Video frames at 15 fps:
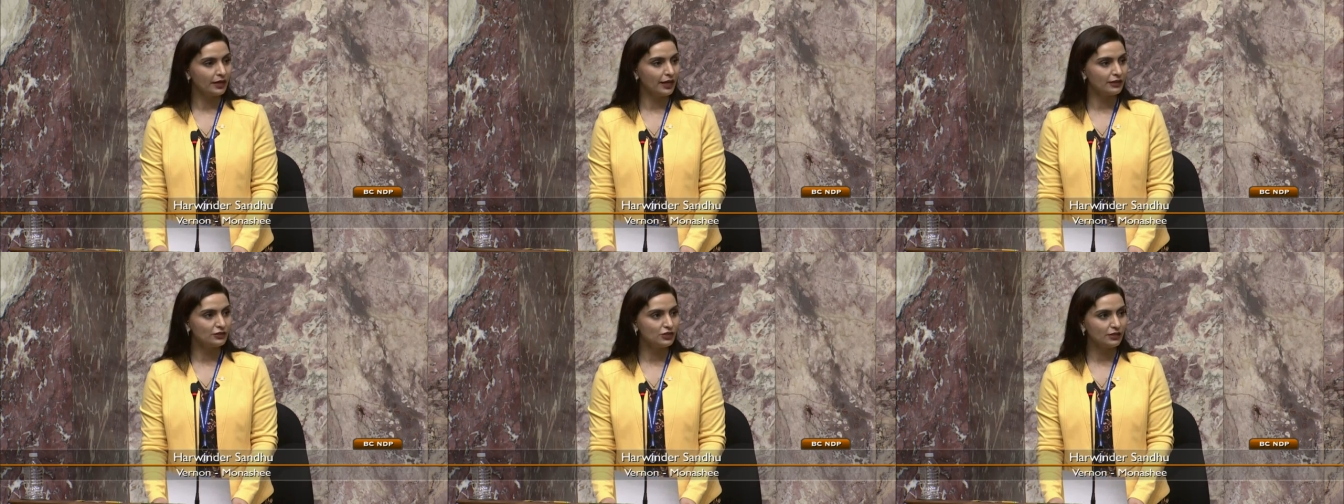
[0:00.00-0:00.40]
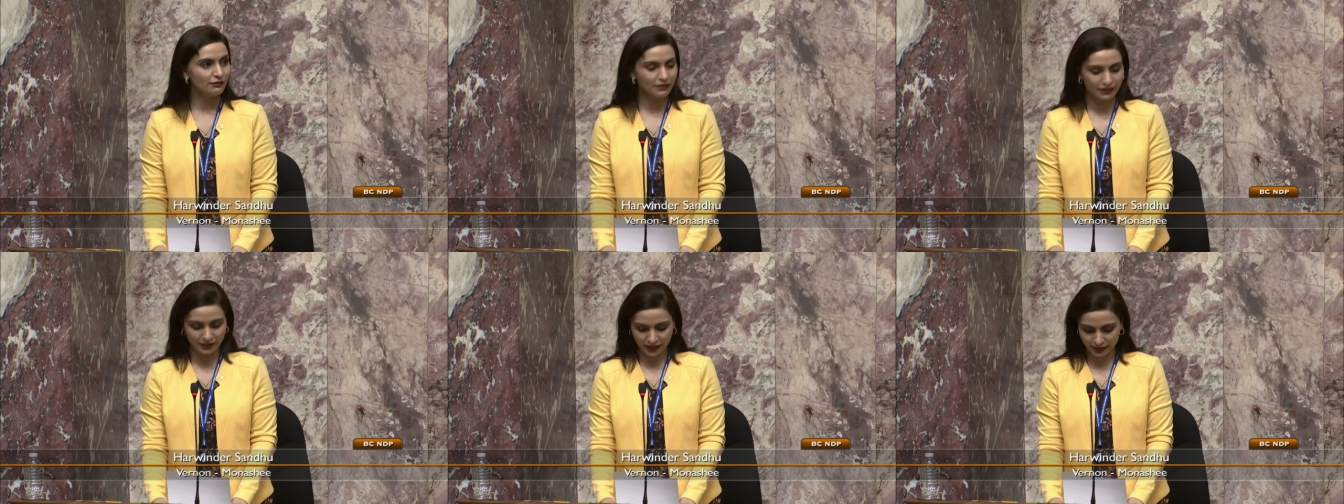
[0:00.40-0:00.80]

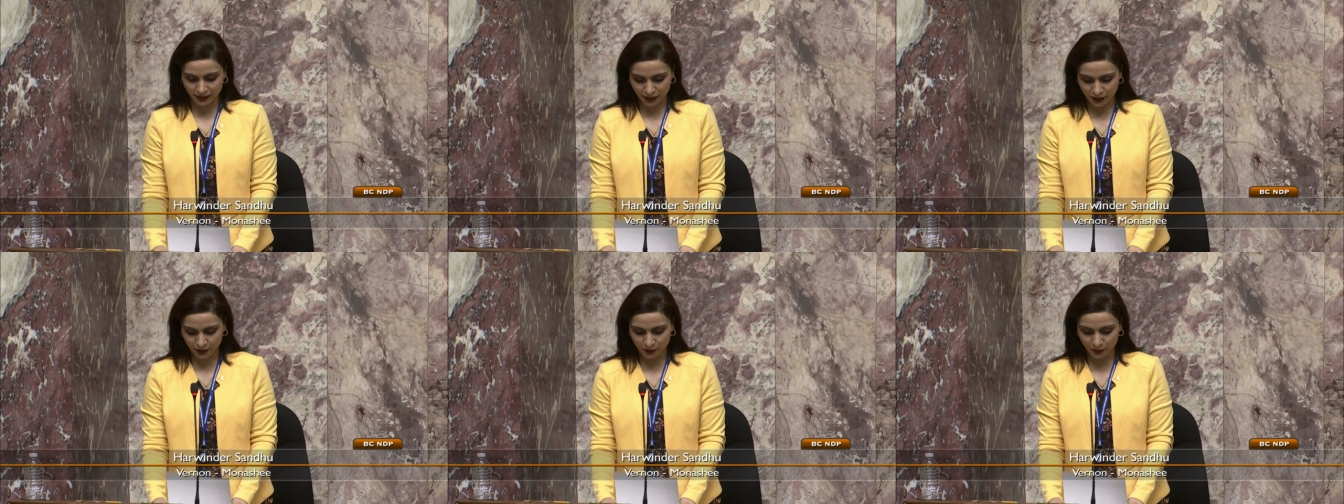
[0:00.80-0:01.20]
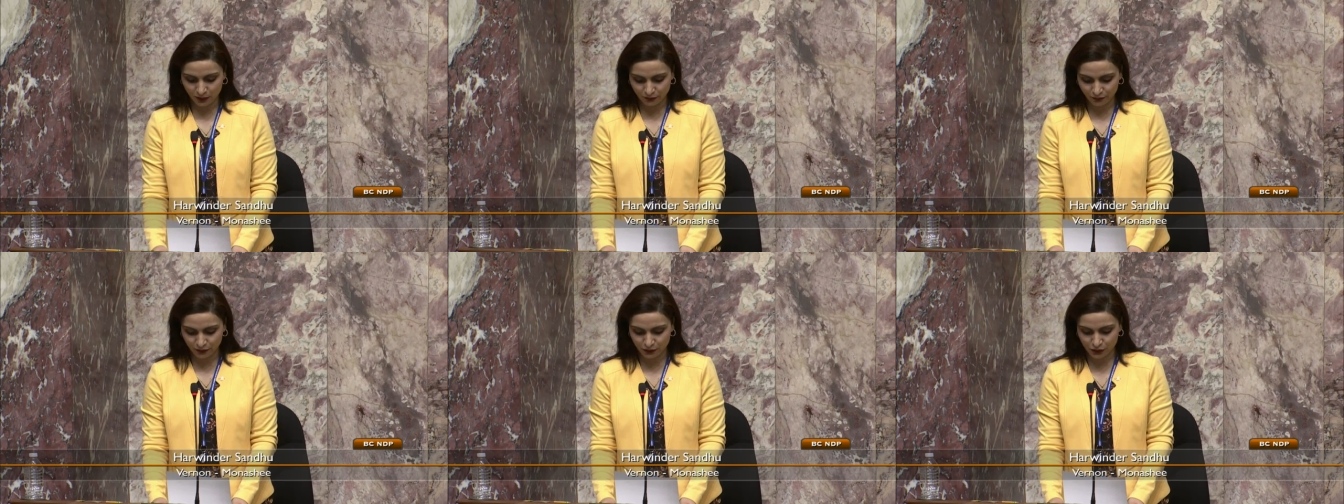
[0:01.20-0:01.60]
Achieving an
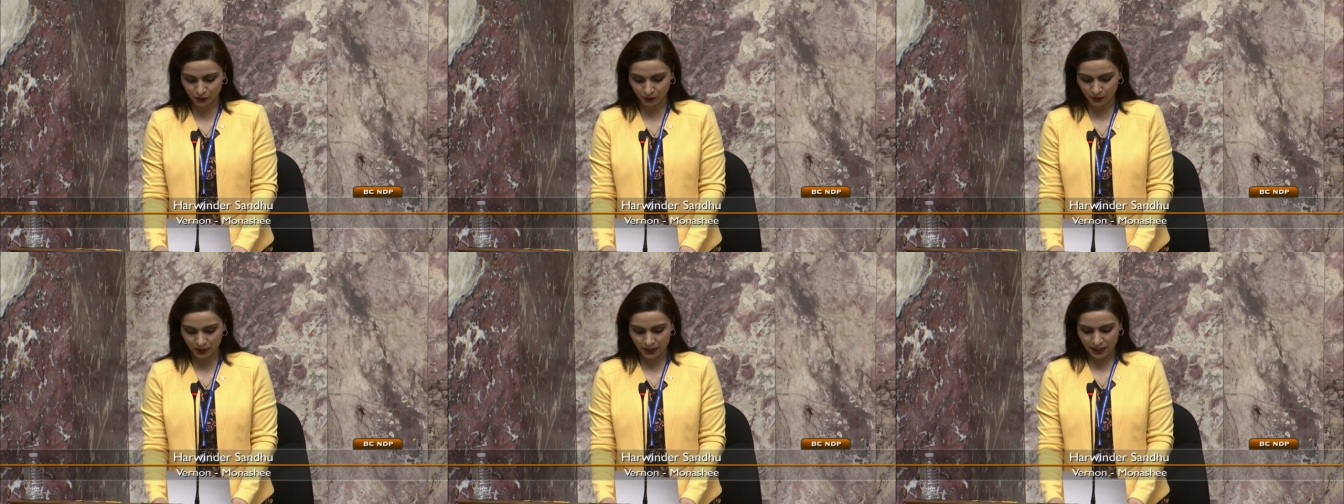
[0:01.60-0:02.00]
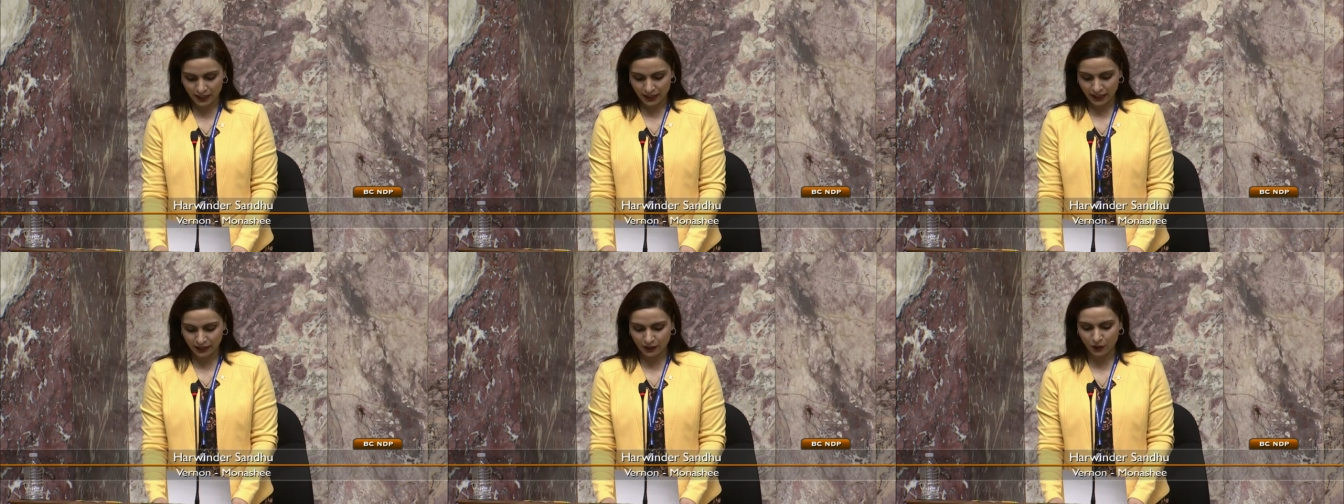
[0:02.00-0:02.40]
Equal Future
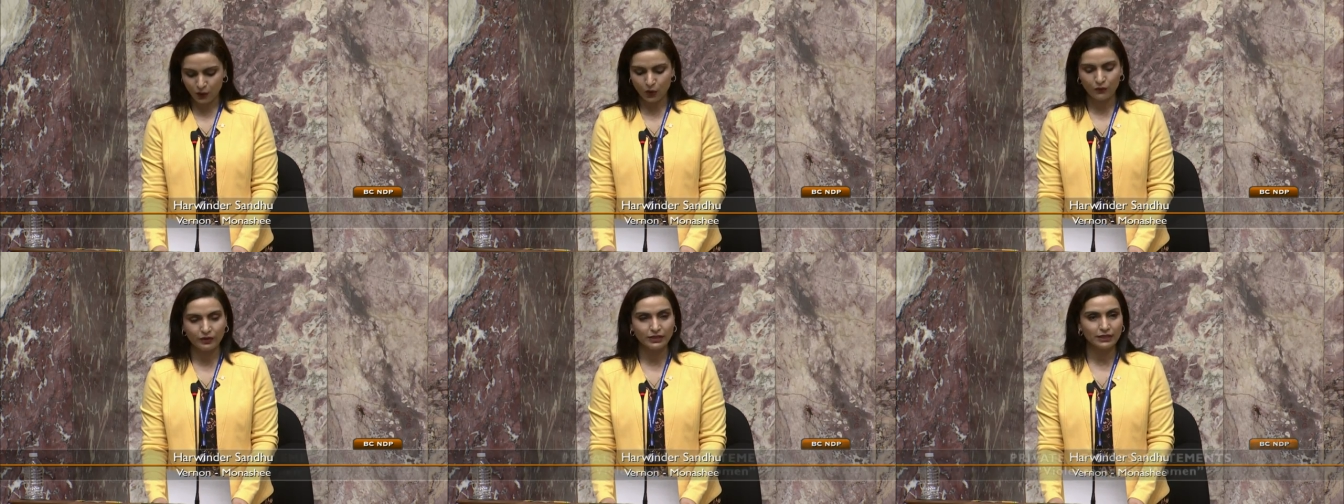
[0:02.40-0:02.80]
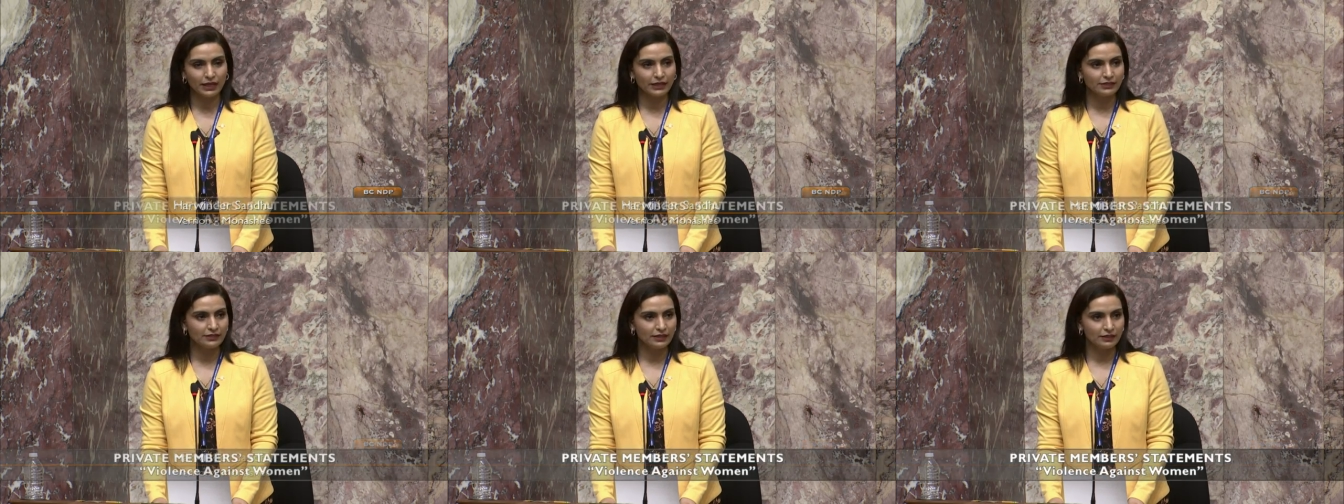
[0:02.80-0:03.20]
in a
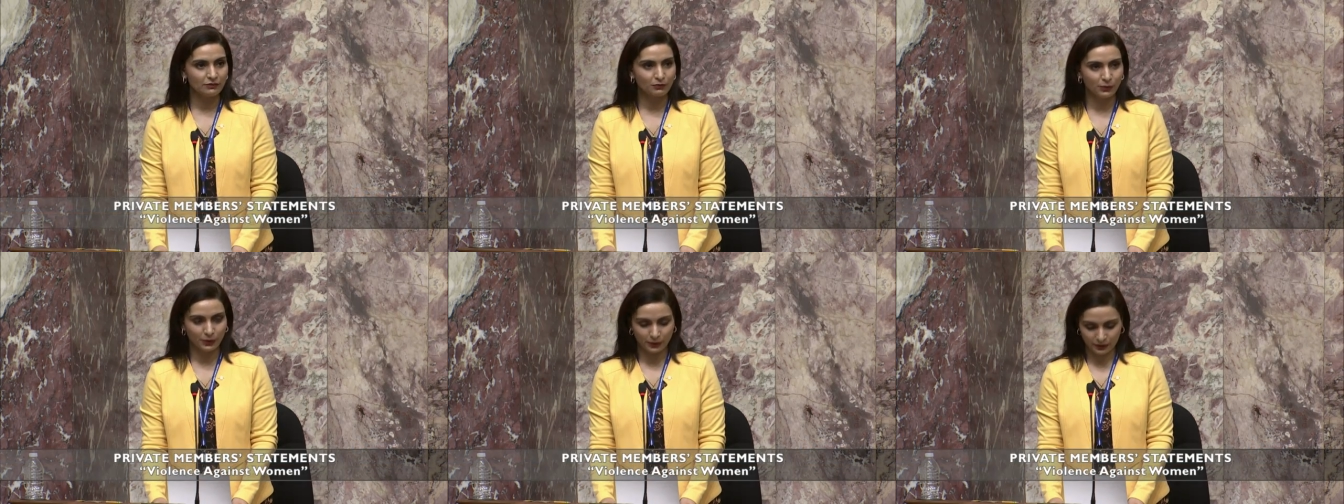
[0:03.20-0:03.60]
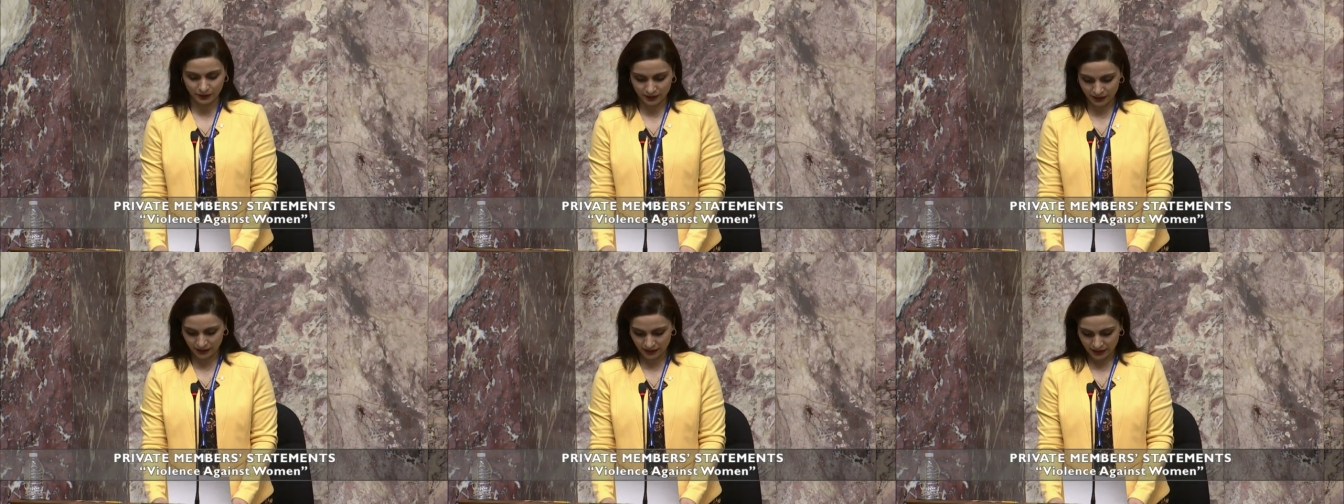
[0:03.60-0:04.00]
COVID-19 World.